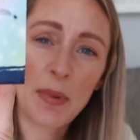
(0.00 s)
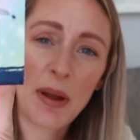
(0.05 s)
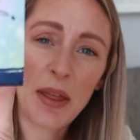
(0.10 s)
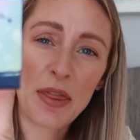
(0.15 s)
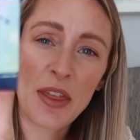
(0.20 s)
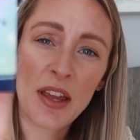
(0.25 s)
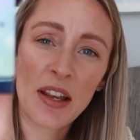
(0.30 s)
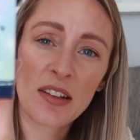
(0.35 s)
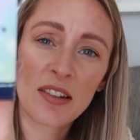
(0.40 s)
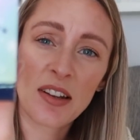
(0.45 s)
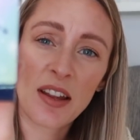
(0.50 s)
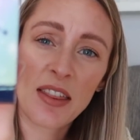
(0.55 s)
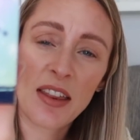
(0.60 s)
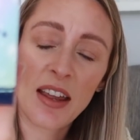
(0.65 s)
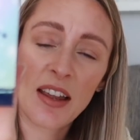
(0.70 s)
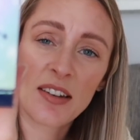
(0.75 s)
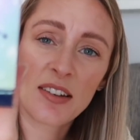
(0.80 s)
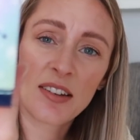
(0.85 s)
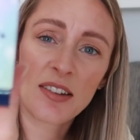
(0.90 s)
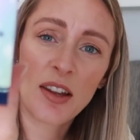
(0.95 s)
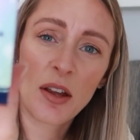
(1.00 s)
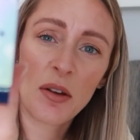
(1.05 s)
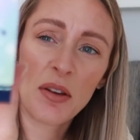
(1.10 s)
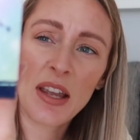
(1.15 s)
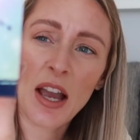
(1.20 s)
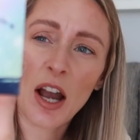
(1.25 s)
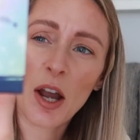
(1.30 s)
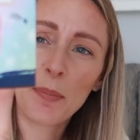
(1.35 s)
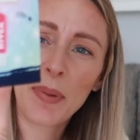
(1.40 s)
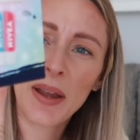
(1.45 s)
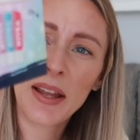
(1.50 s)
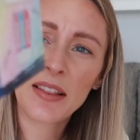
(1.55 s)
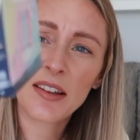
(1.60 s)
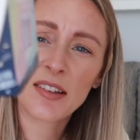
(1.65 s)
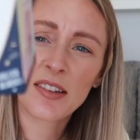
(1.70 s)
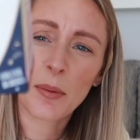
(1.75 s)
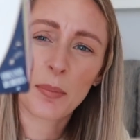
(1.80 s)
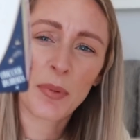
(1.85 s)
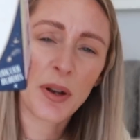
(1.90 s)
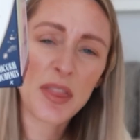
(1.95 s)
about things like this. So yeah, I picked
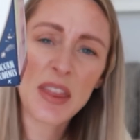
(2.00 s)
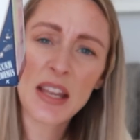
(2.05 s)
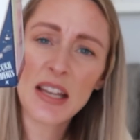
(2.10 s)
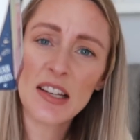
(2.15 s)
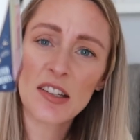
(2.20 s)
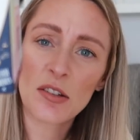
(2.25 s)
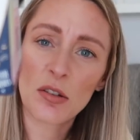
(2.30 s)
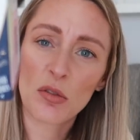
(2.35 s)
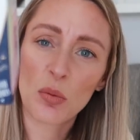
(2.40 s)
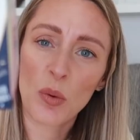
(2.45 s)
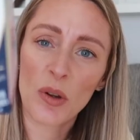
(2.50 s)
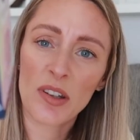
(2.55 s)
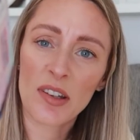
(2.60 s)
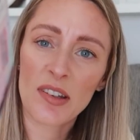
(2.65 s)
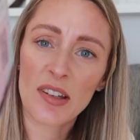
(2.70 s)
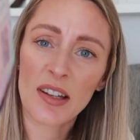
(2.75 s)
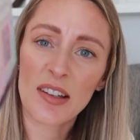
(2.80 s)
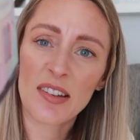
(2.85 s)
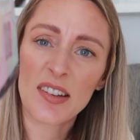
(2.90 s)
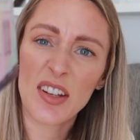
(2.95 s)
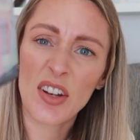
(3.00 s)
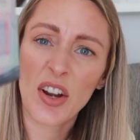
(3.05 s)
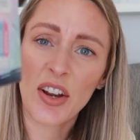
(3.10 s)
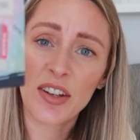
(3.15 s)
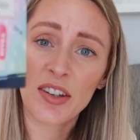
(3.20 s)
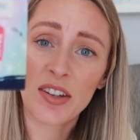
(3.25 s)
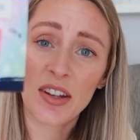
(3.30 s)
this up, and I think this was one sixty-nine.